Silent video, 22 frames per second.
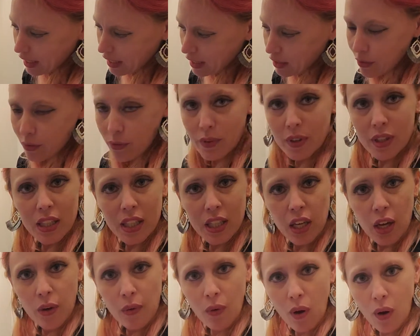didn't really
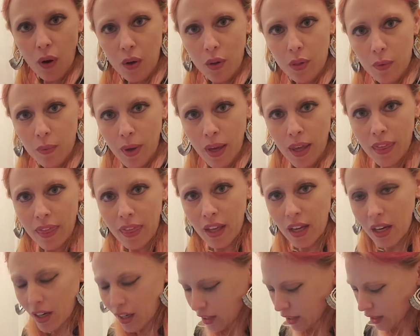go all the way
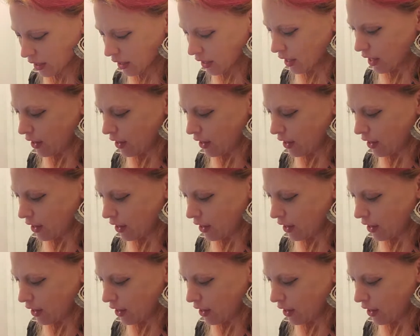there.